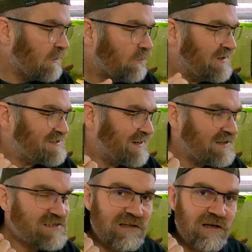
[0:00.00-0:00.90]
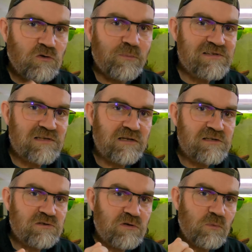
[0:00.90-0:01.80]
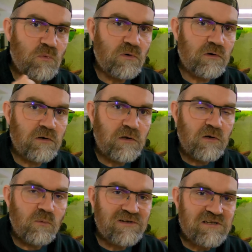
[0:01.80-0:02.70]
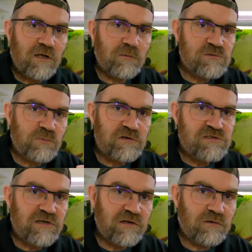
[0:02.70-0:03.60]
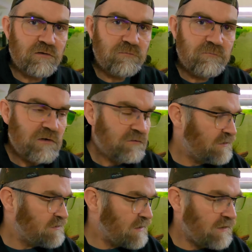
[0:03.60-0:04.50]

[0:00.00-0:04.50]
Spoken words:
which adds lactobacillus to the water, which helps with their cycle, right?